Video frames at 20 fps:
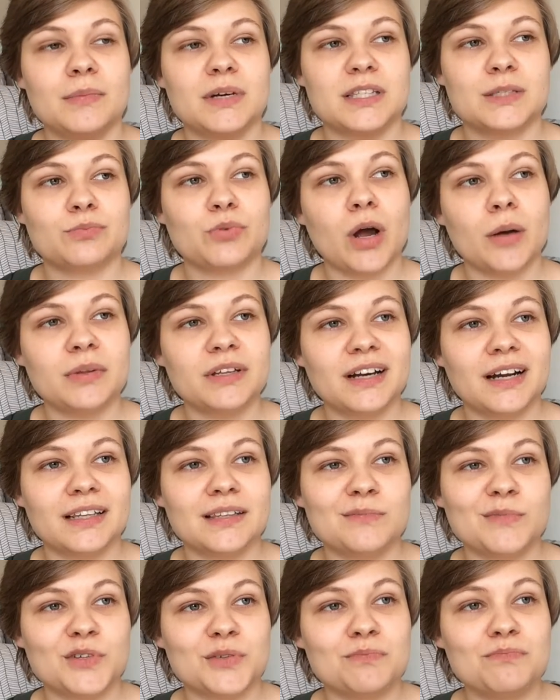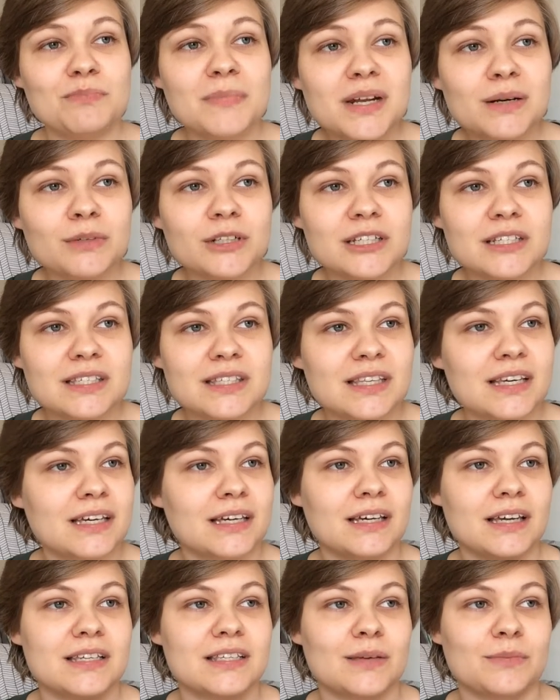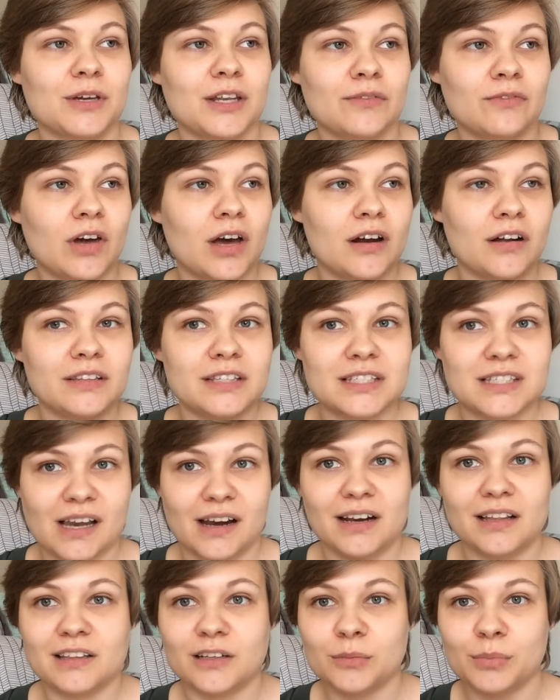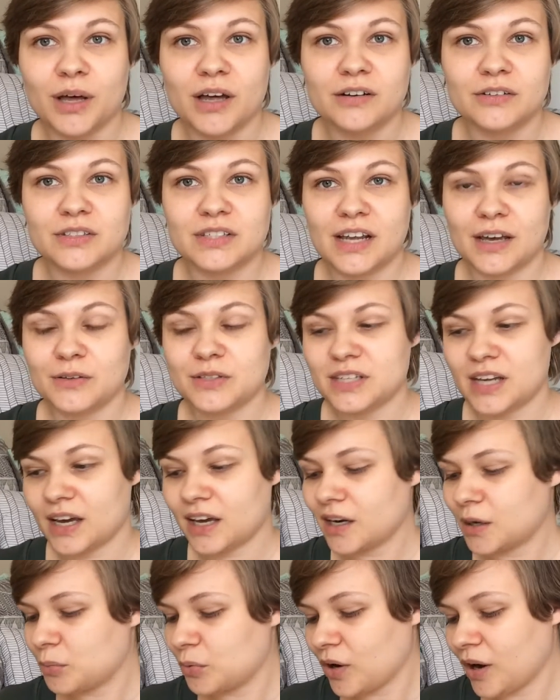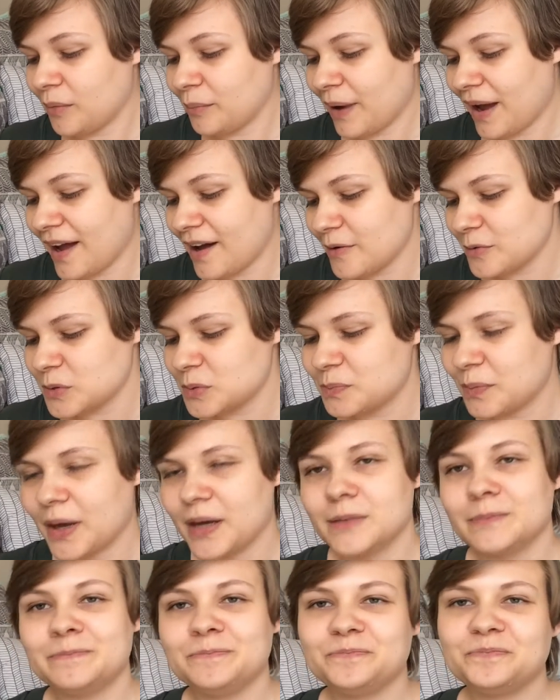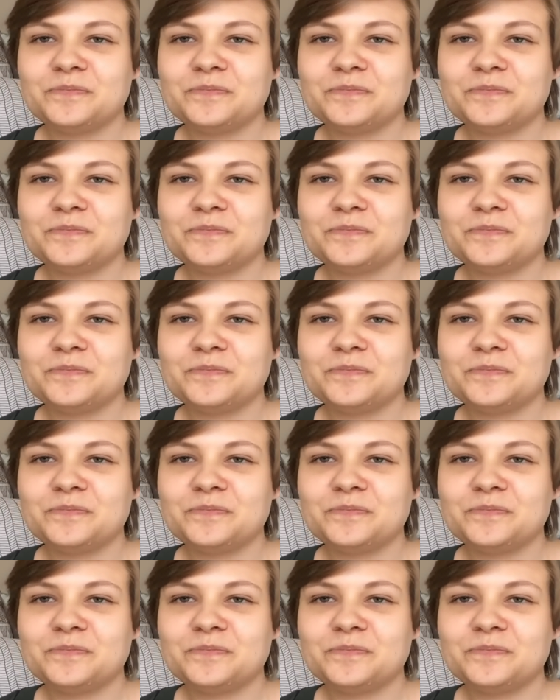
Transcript: It's probably not the most minimalist thing, because I mean, I've got all these tiny little bottles now stacking up around my house, but